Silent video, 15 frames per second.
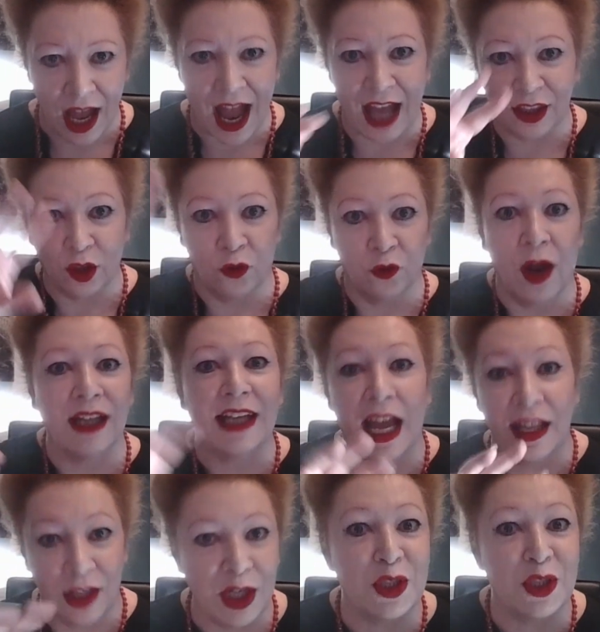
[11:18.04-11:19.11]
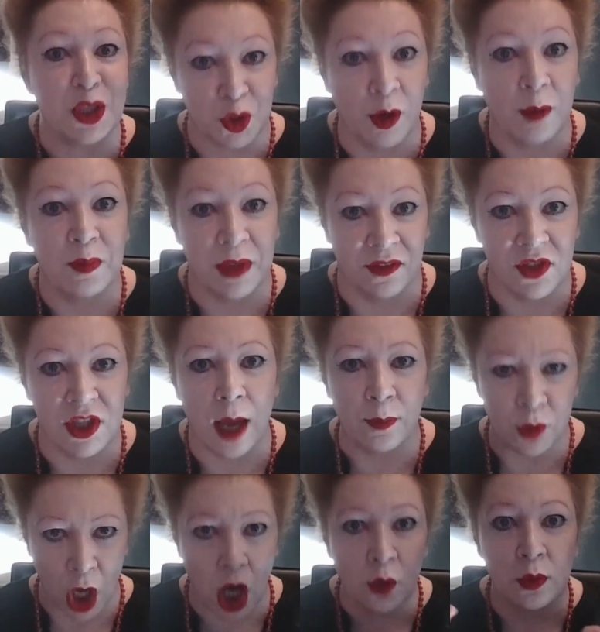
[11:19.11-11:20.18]
at the front, and then a descriptive
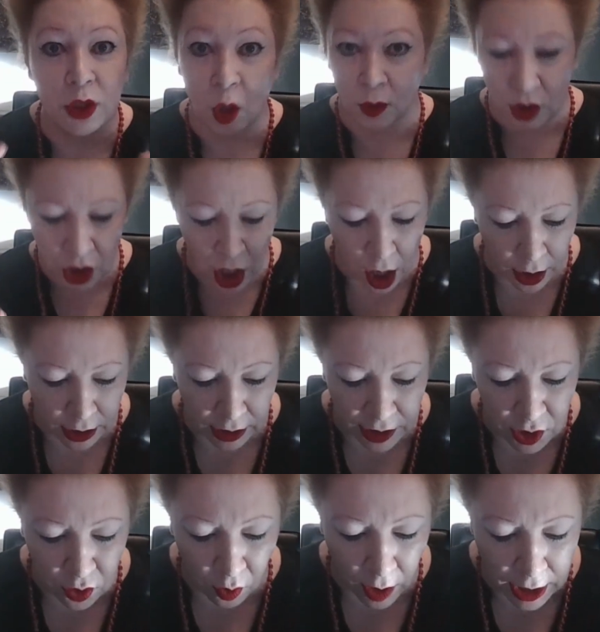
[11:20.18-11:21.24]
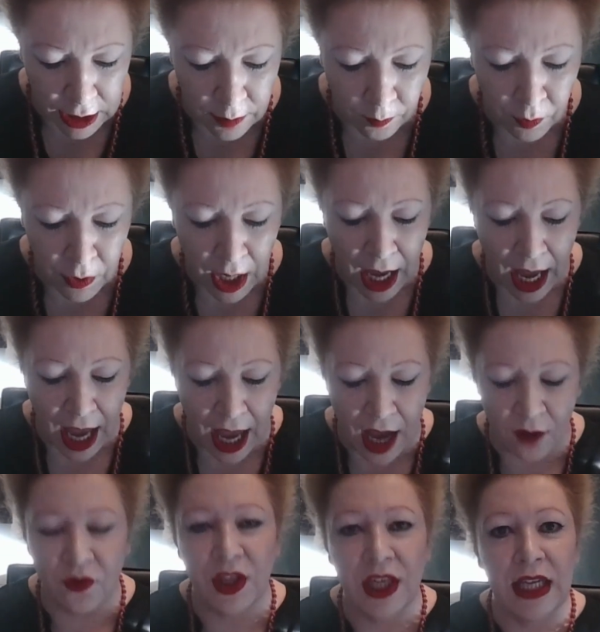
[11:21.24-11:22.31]
subtitle. So a title is great.
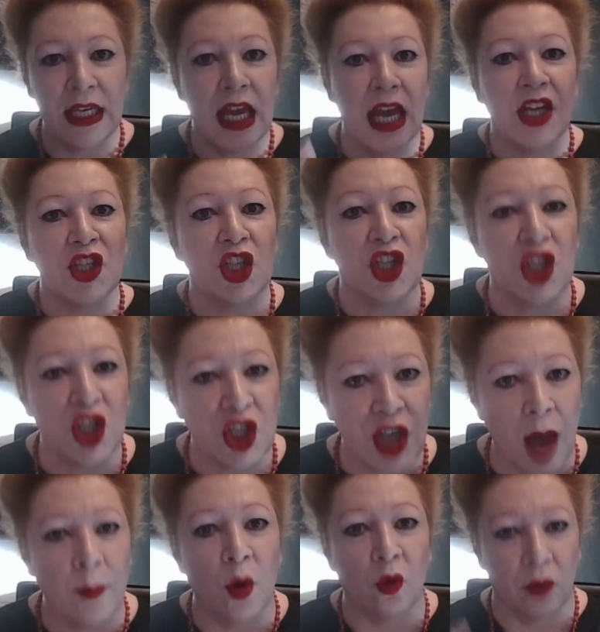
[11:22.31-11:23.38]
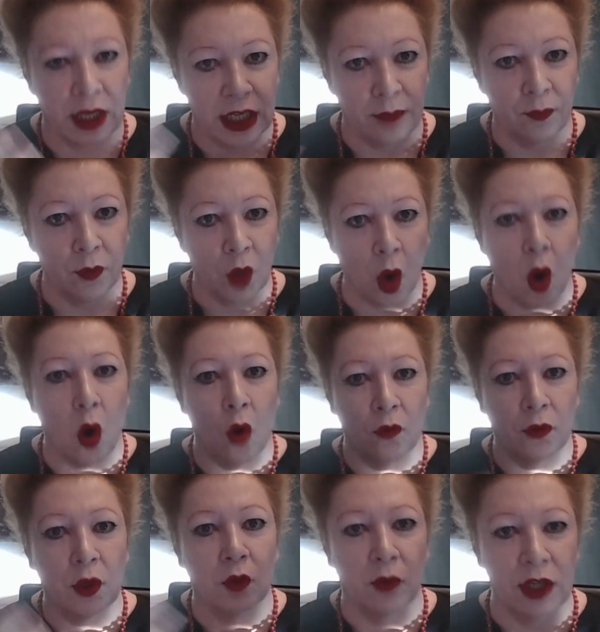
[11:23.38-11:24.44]
Have the summary of
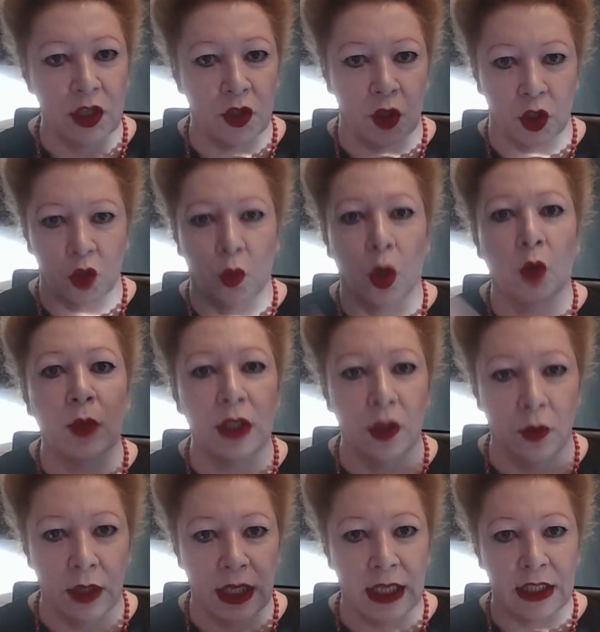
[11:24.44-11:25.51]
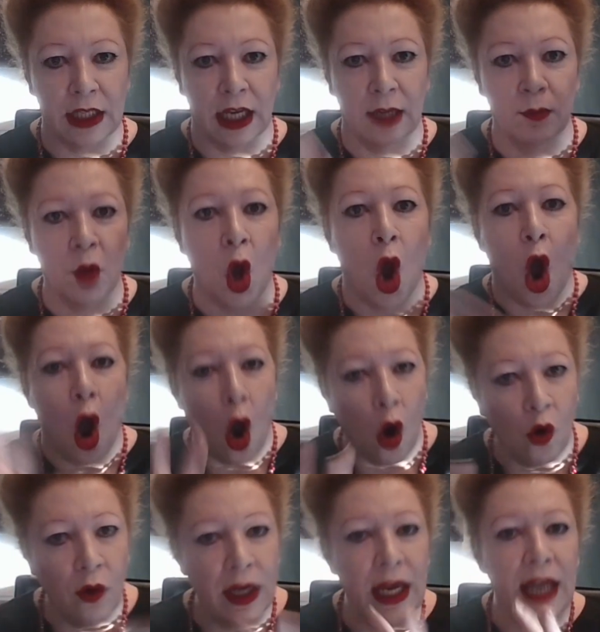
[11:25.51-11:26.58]
your research. What are we doing here, team?
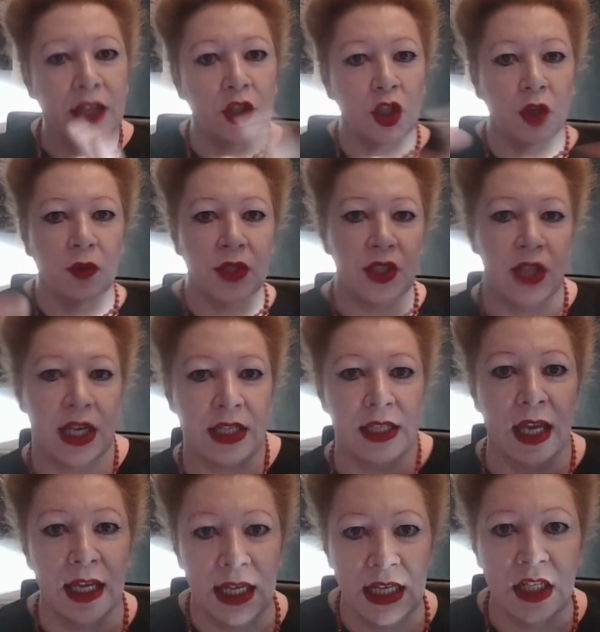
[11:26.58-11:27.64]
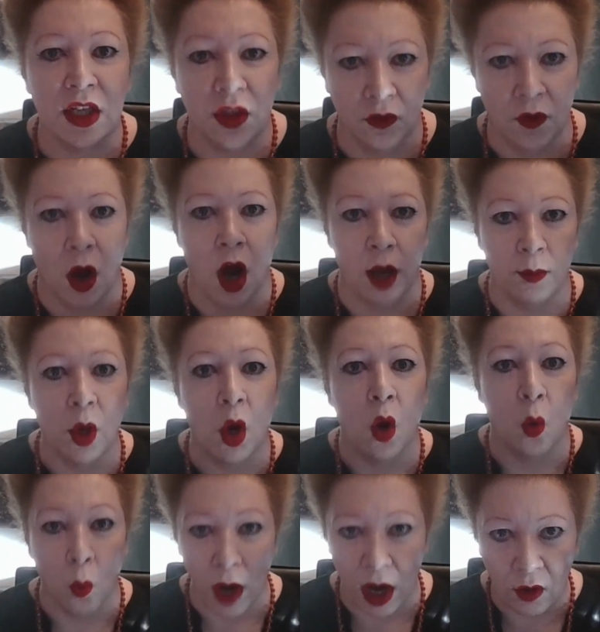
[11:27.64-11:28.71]
Orient your assessor into the vibe.
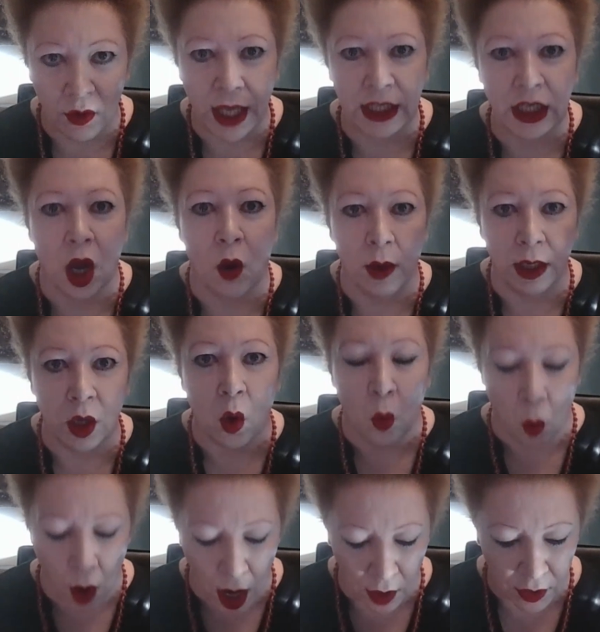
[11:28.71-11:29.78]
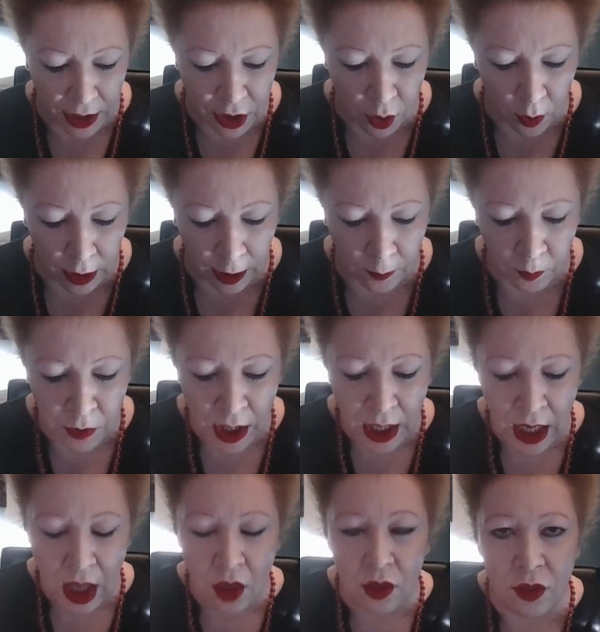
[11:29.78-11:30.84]
Where are they going? Why are they doing it?
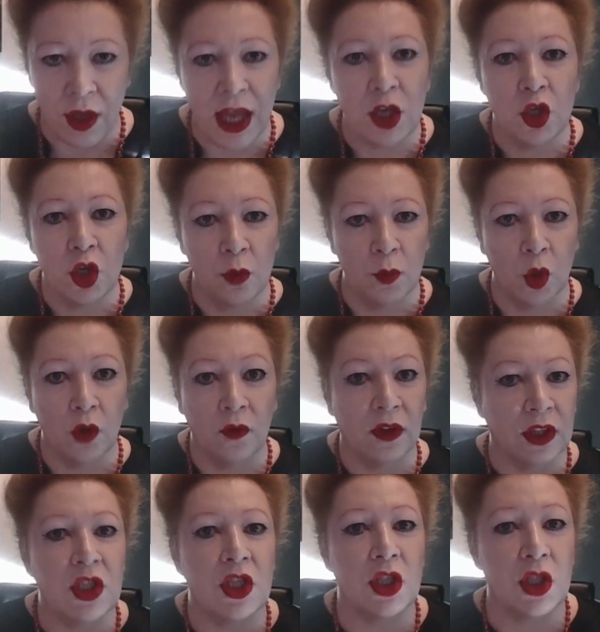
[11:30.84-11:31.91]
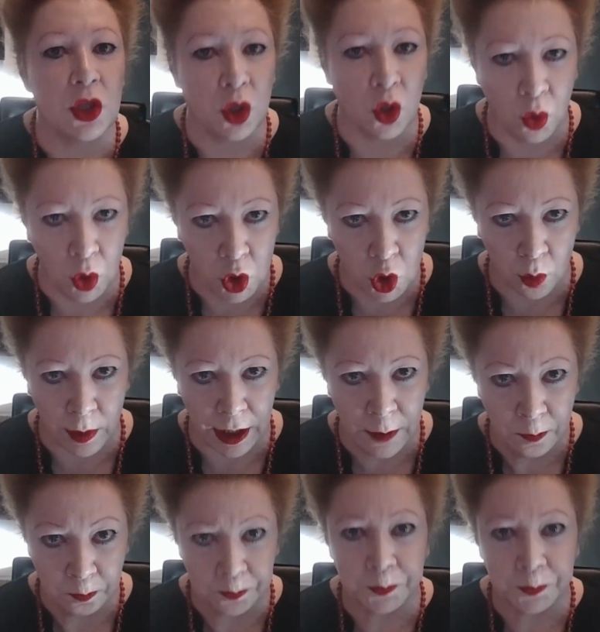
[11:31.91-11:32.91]
Then you move, and this is the crucial bit,